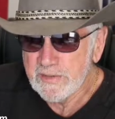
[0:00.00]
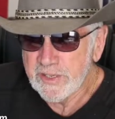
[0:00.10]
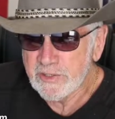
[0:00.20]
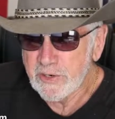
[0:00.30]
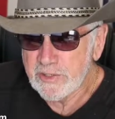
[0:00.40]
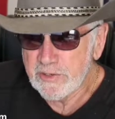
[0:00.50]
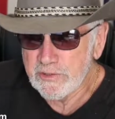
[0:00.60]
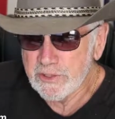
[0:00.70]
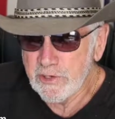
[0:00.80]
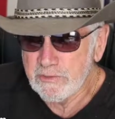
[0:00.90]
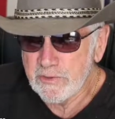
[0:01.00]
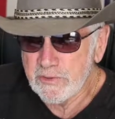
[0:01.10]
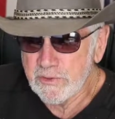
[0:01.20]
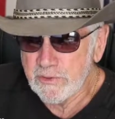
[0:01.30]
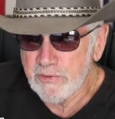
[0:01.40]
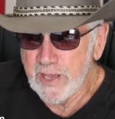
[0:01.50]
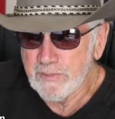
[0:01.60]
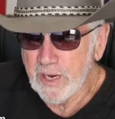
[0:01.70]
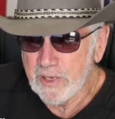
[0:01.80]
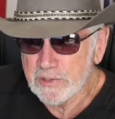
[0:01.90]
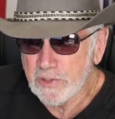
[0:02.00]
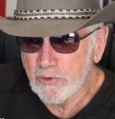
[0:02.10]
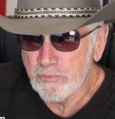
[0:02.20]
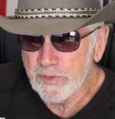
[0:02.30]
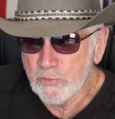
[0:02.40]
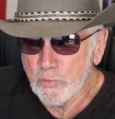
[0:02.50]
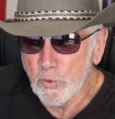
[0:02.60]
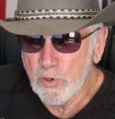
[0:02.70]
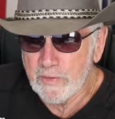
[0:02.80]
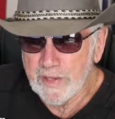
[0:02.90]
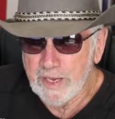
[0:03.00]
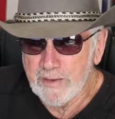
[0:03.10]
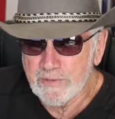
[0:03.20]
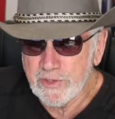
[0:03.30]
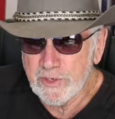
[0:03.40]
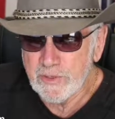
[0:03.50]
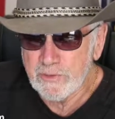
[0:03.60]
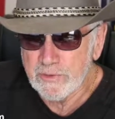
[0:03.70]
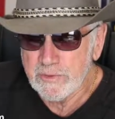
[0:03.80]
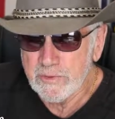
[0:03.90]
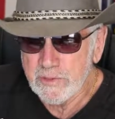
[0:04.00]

They took their children to grandma's home in Warren that afternoon.